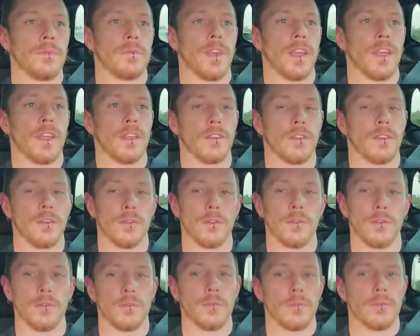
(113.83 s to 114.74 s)
and
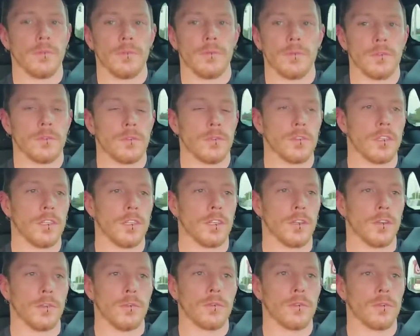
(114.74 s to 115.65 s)
do,
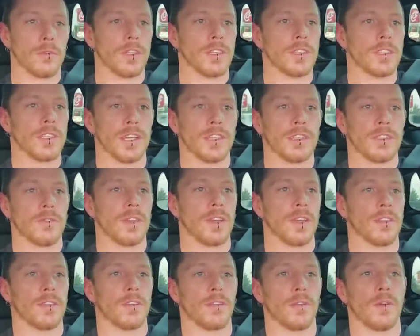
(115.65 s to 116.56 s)
3 sets of
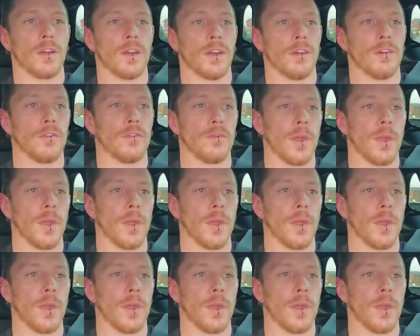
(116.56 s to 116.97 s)
8 to 12,